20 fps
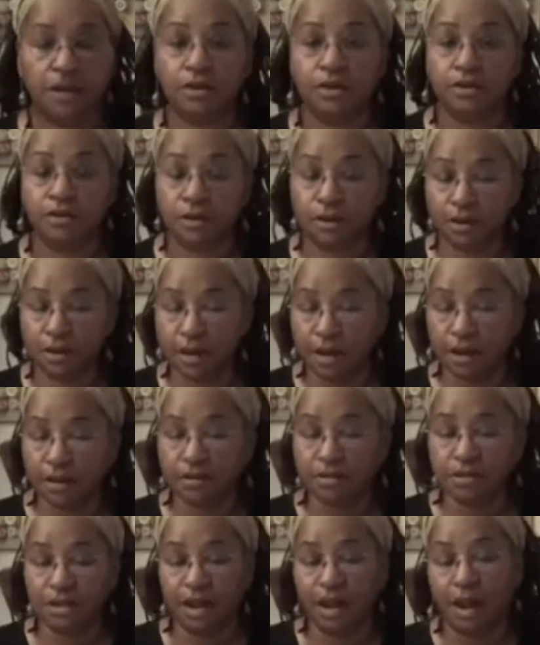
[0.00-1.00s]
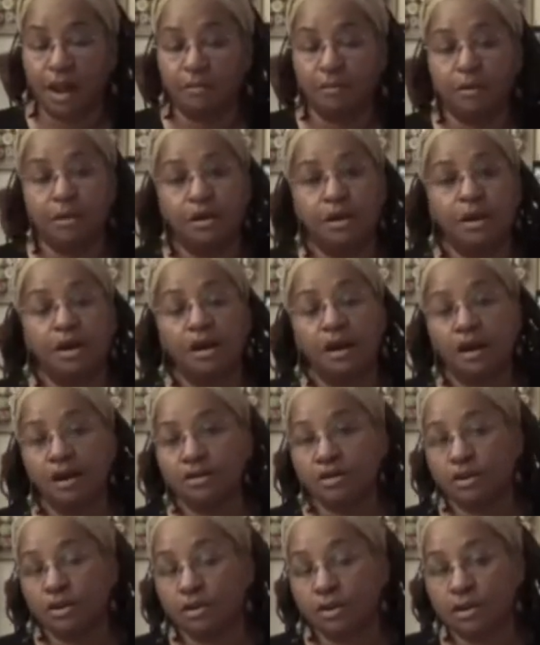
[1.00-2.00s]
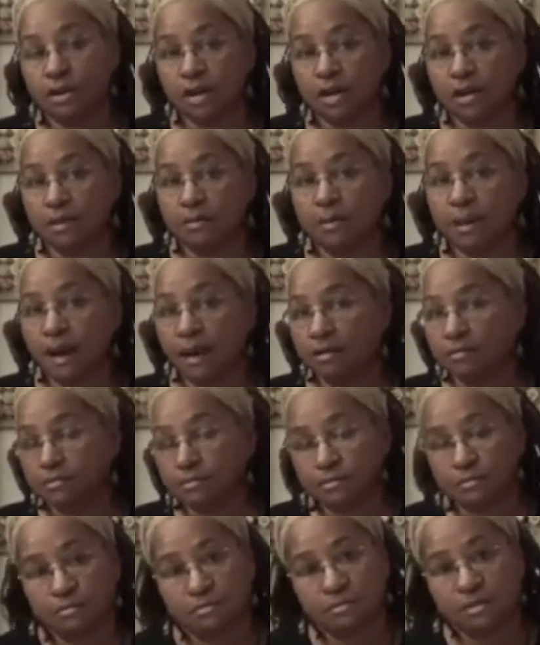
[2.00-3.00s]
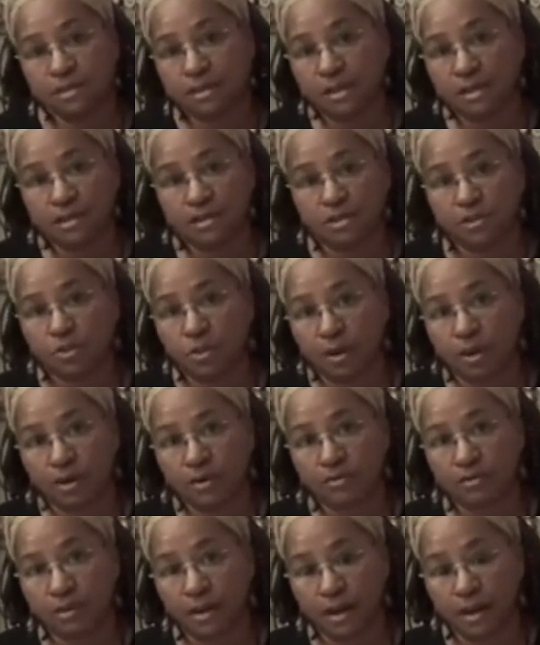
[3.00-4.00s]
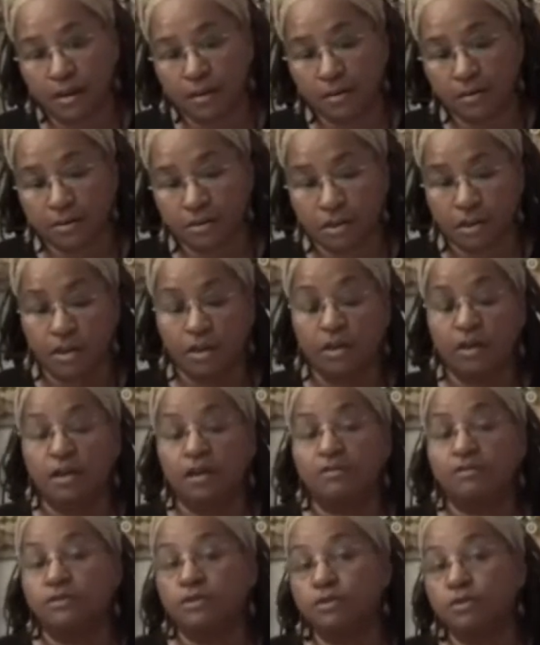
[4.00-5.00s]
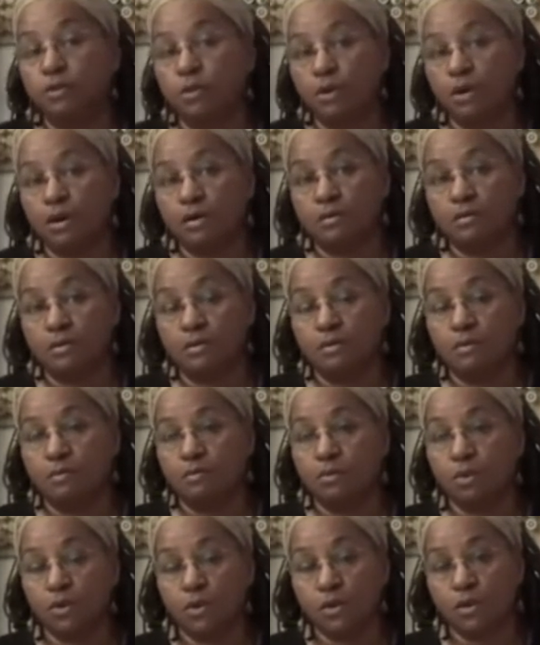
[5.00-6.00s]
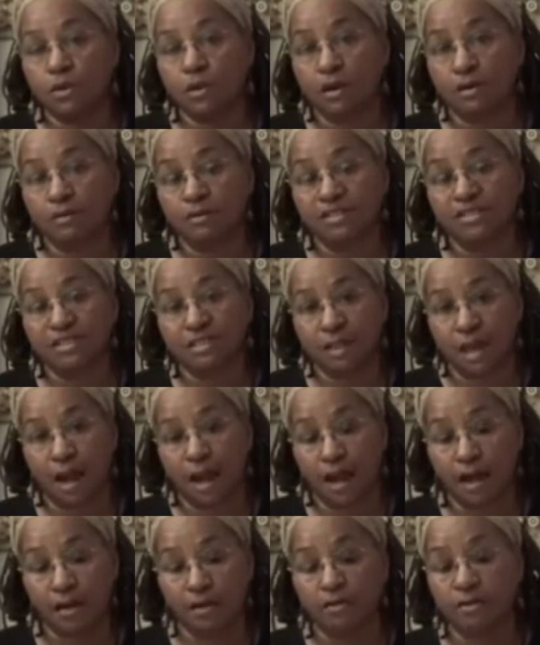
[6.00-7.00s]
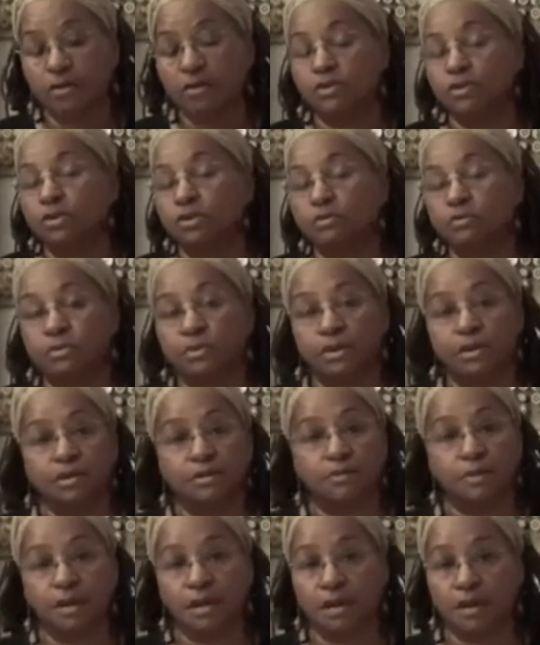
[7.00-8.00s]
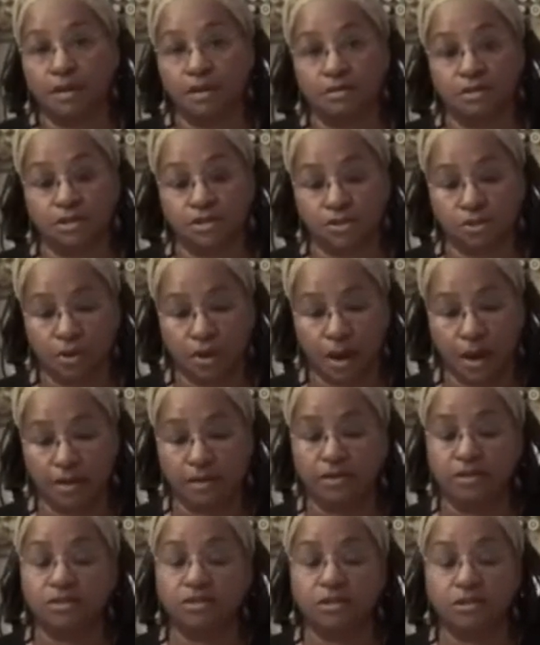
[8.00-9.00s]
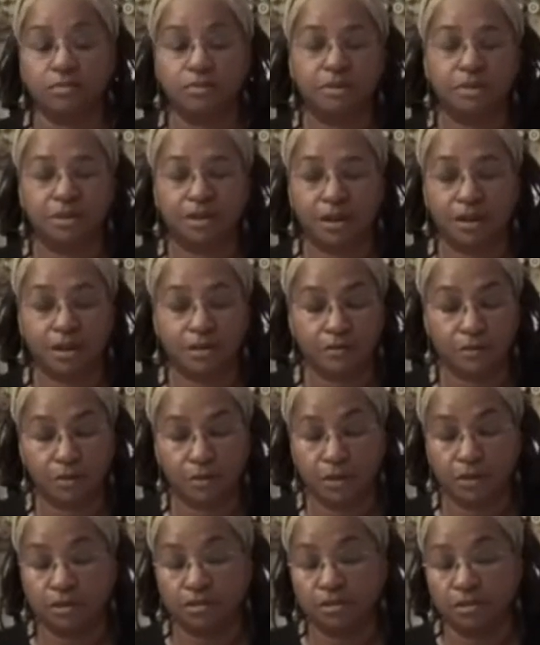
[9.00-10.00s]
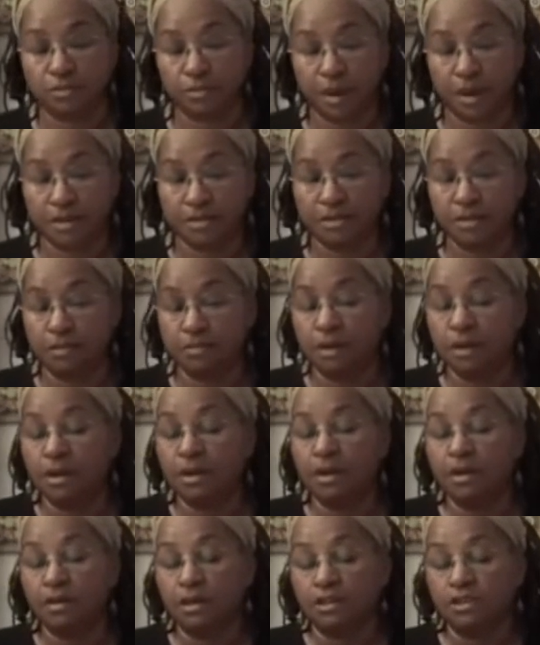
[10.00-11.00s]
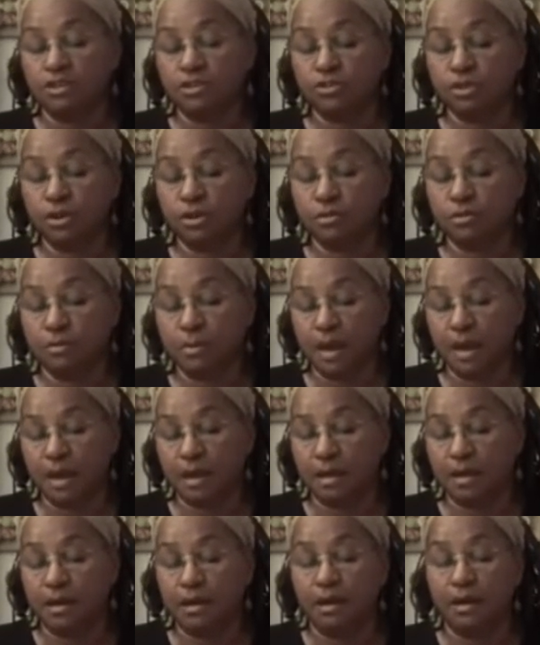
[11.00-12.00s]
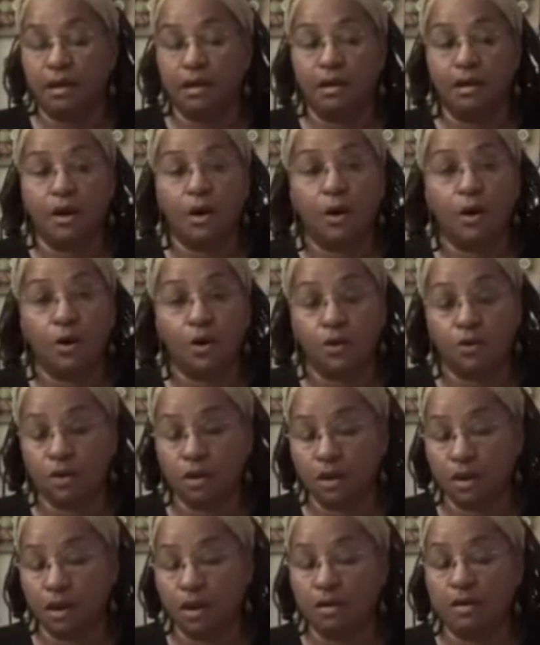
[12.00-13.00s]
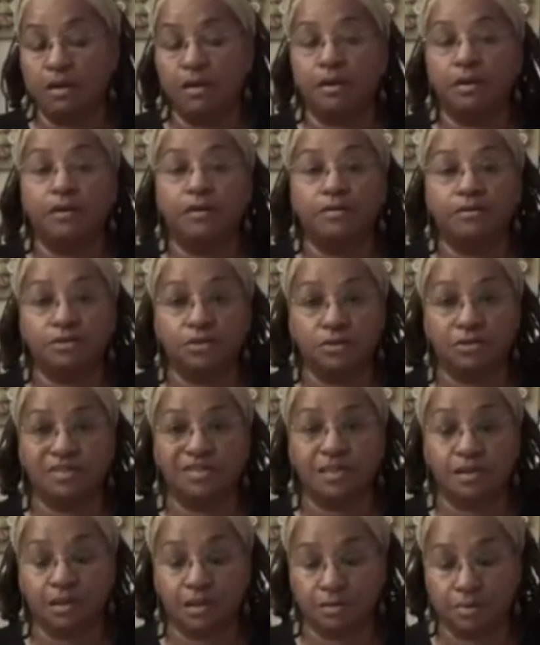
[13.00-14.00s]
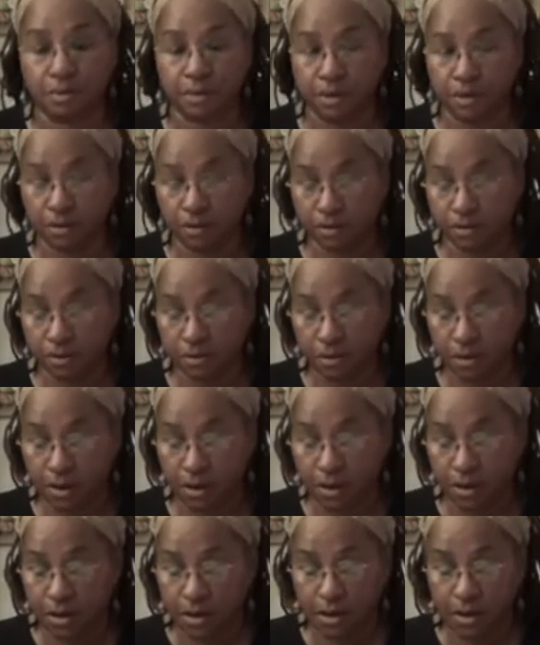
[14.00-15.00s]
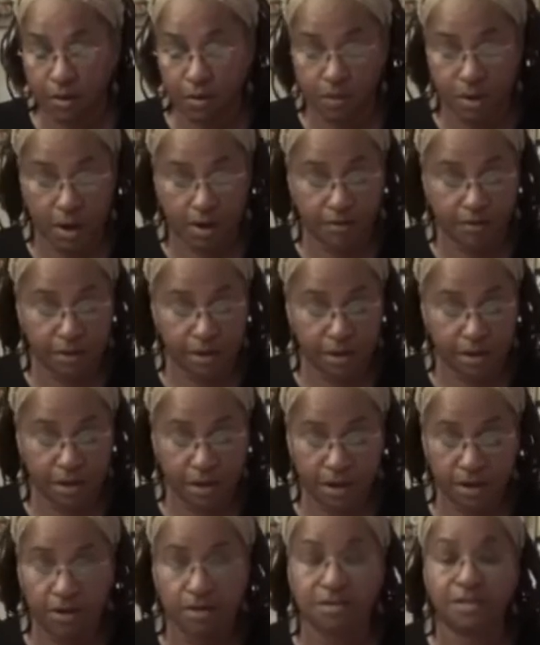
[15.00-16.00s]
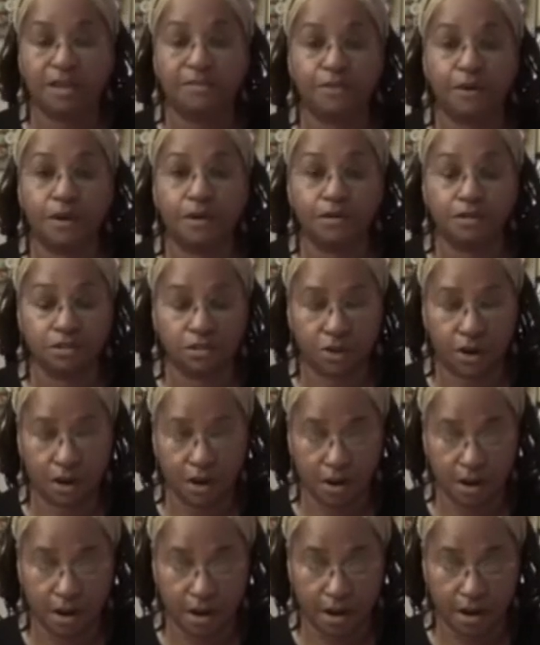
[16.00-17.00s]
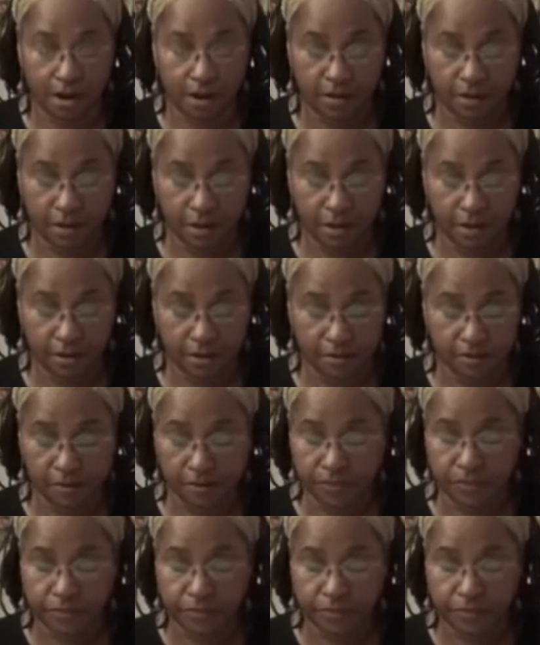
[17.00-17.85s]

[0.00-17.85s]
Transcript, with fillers: You need nails and a hammer. And you only need about 10 to 12 nails. If you want more of a sound, you can put as many nails as you like. You just need to be careful when you're spacing them that you don't make a hole along here and so the gun peels. Now what I've done here is I've already started nailing these.